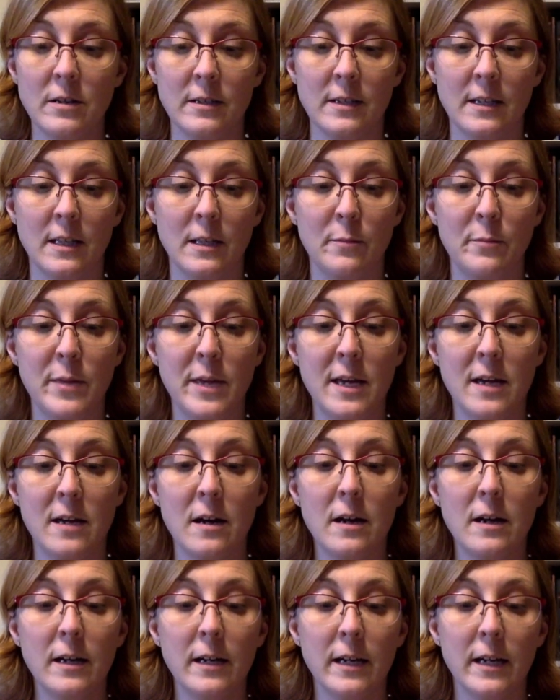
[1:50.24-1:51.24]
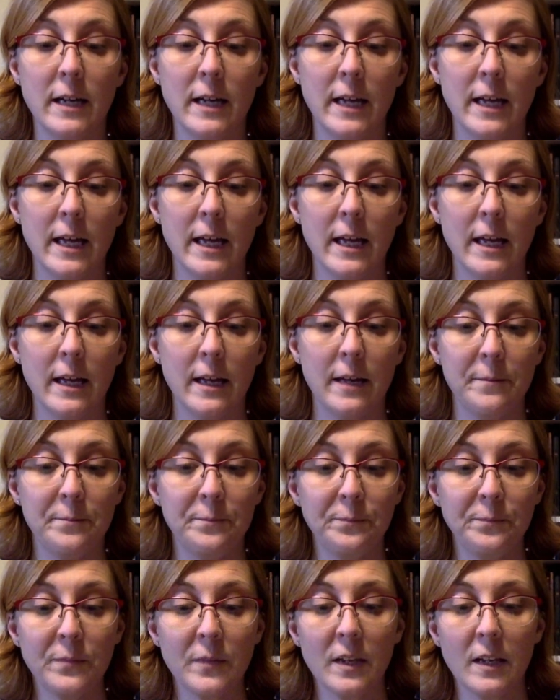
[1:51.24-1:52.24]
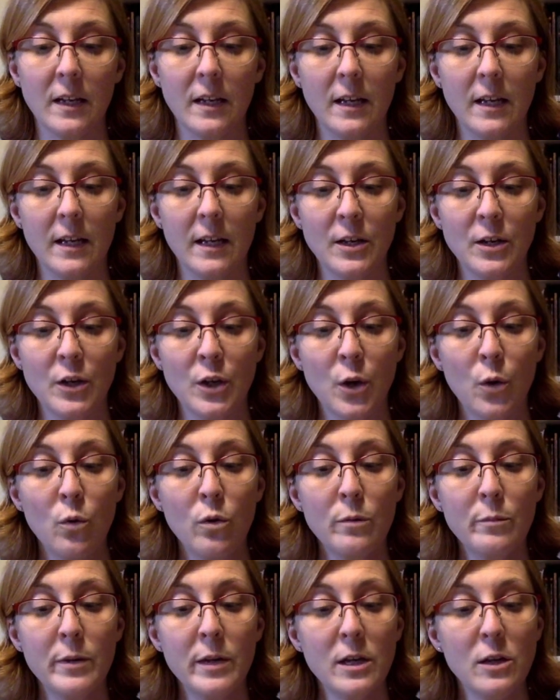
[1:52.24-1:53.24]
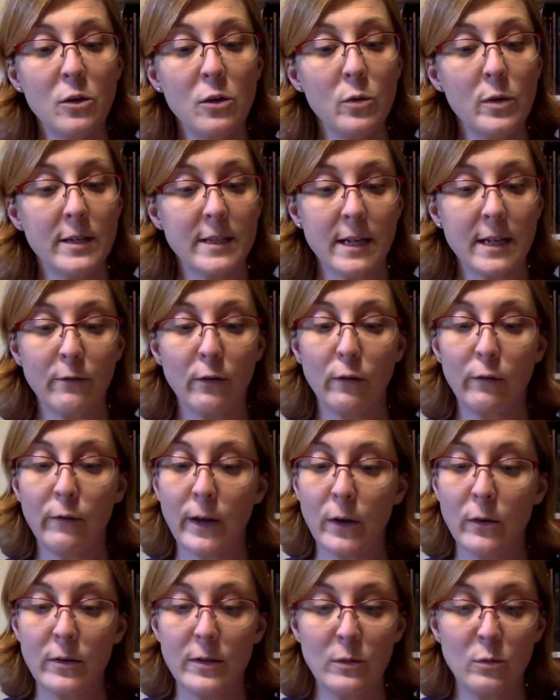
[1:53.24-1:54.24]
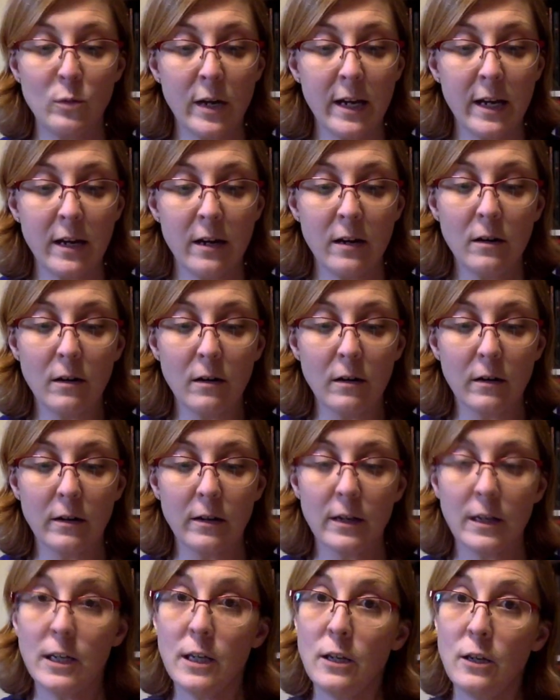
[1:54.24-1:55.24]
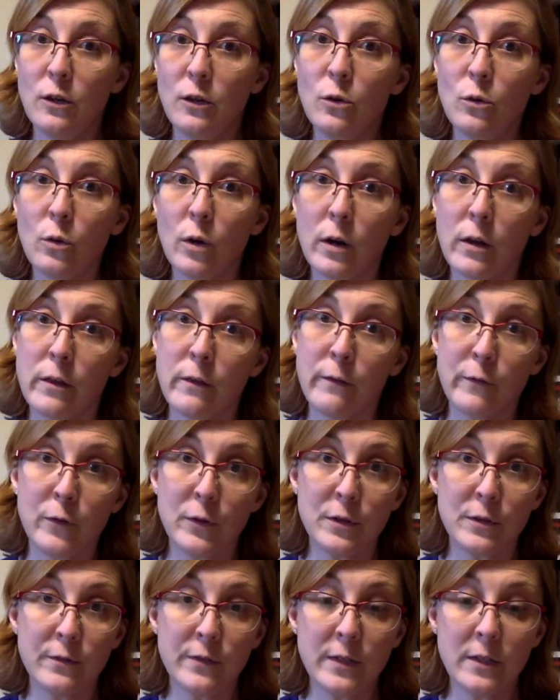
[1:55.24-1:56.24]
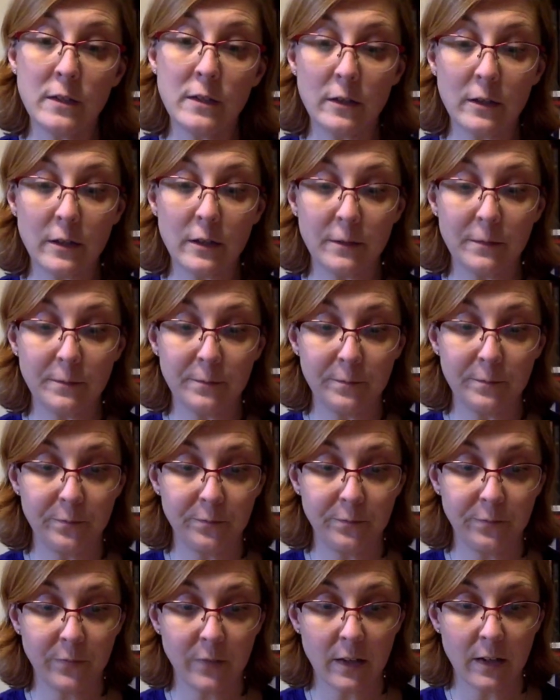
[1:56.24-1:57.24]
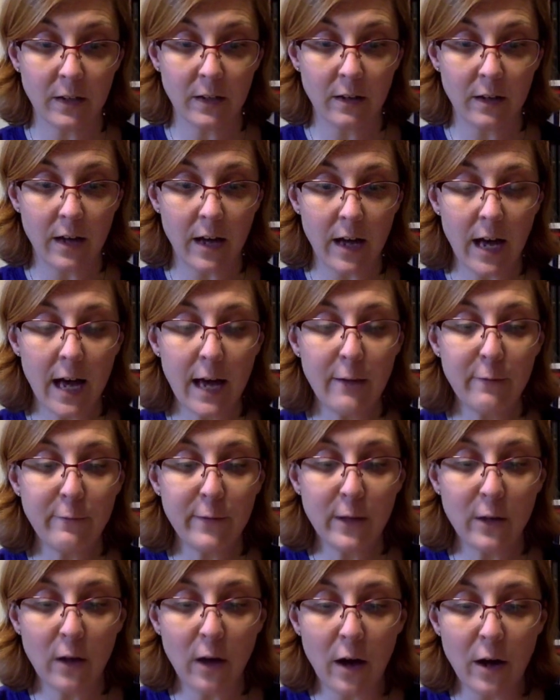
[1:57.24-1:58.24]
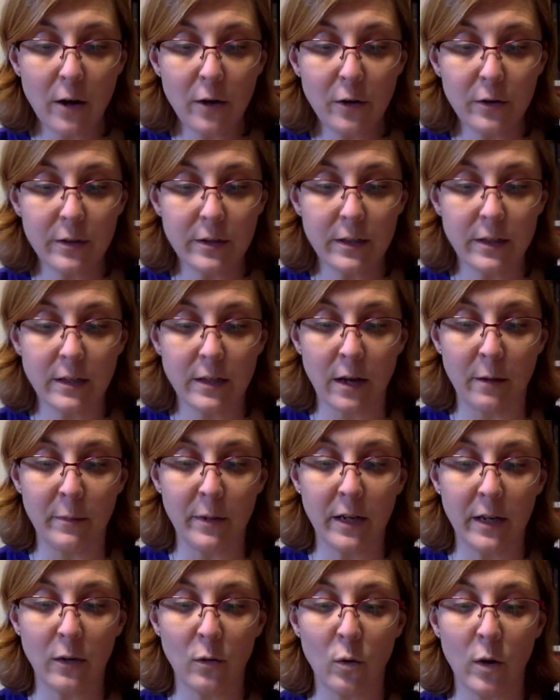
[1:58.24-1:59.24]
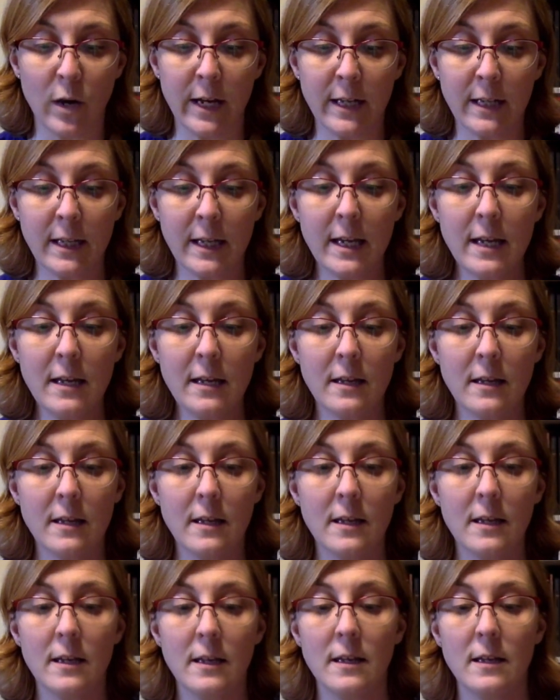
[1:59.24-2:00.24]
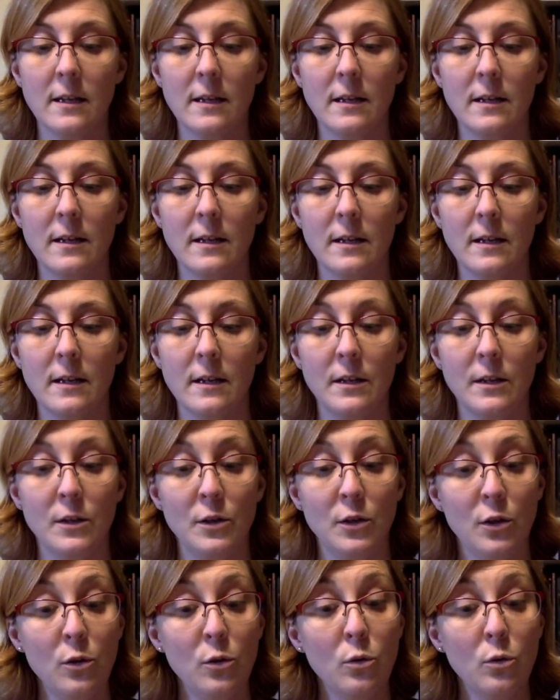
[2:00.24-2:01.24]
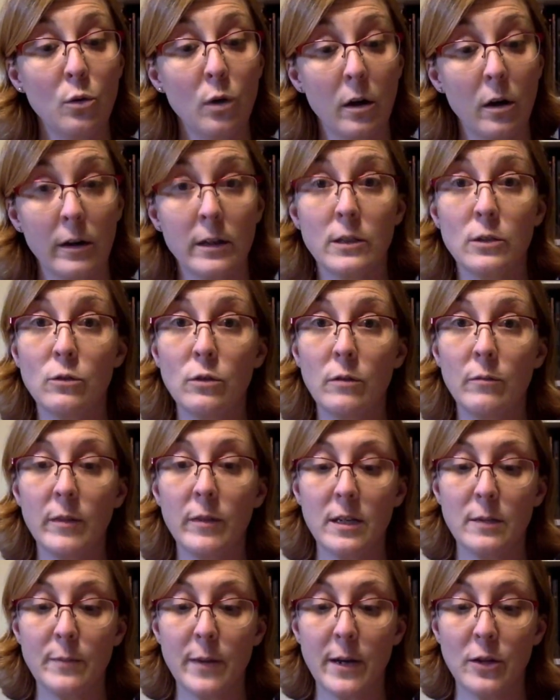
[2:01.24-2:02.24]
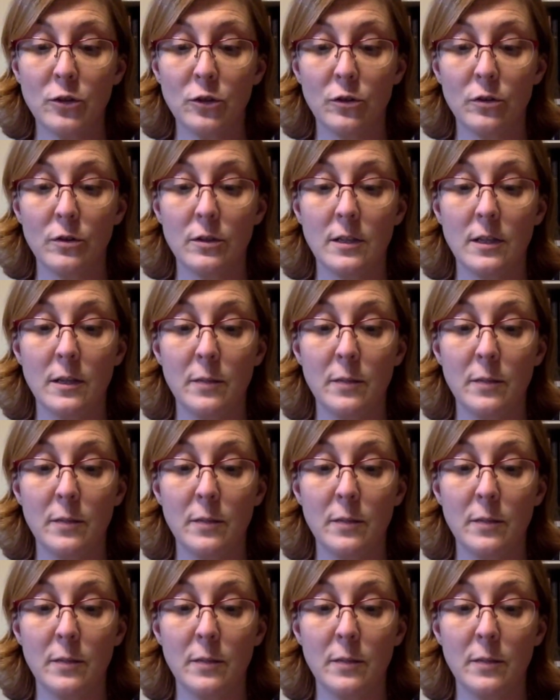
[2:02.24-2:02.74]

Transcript: said the peacock. "No one but you has ever found his way here. You are the first visitor." "I feel honored," said Dominic quietly. "You are extremely special," said